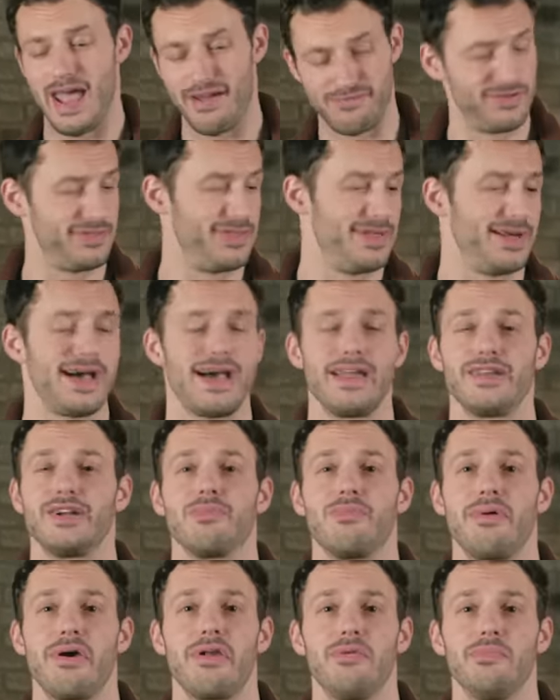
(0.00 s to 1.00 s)
everything on
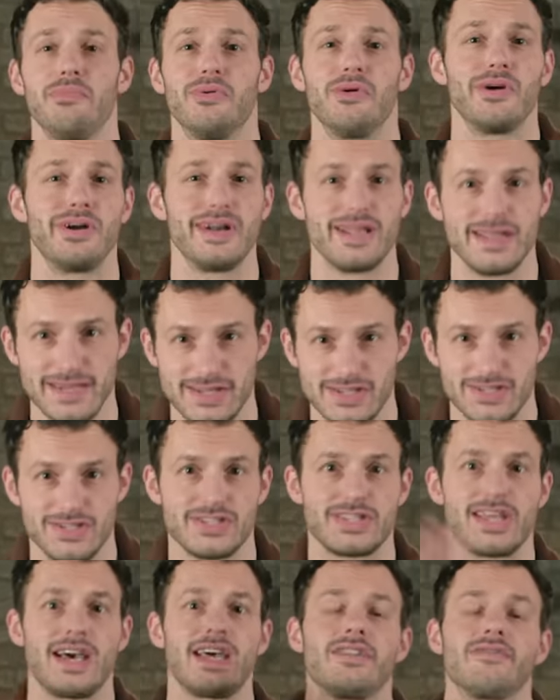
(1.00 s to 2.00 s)
your pedal board and it's
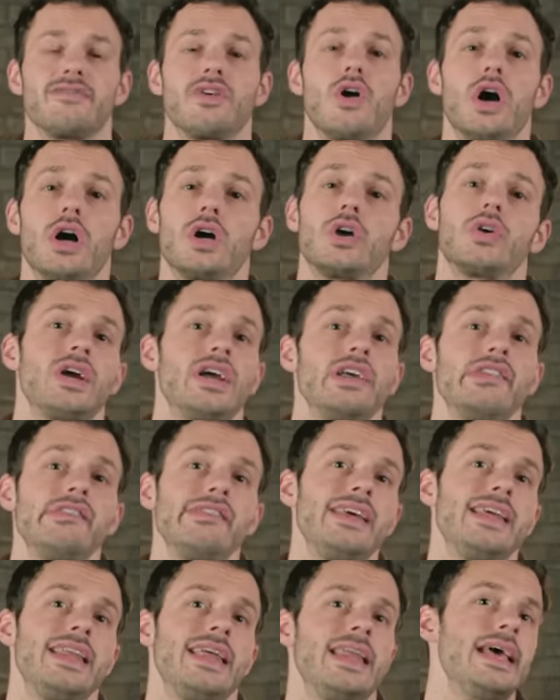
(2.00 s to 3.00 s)
just kind of gone
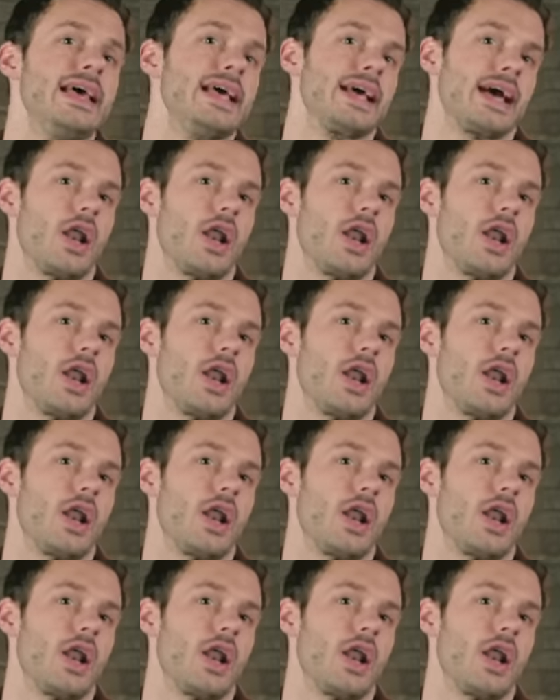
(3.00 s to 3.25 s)
crazy and it